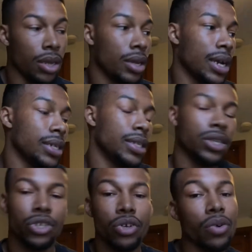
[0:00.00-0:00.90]
Like I
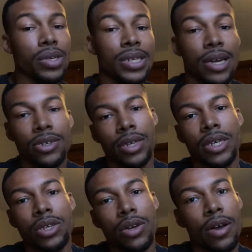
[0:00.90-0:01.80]
said, you go inside your
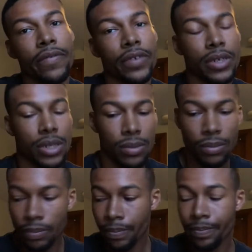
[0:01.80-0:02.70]
liaison office
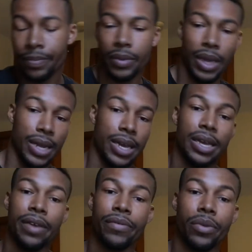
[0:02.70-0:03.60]
and they
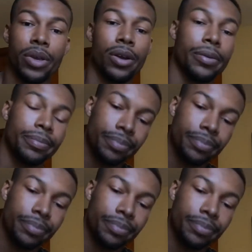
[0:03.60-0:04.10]
give you your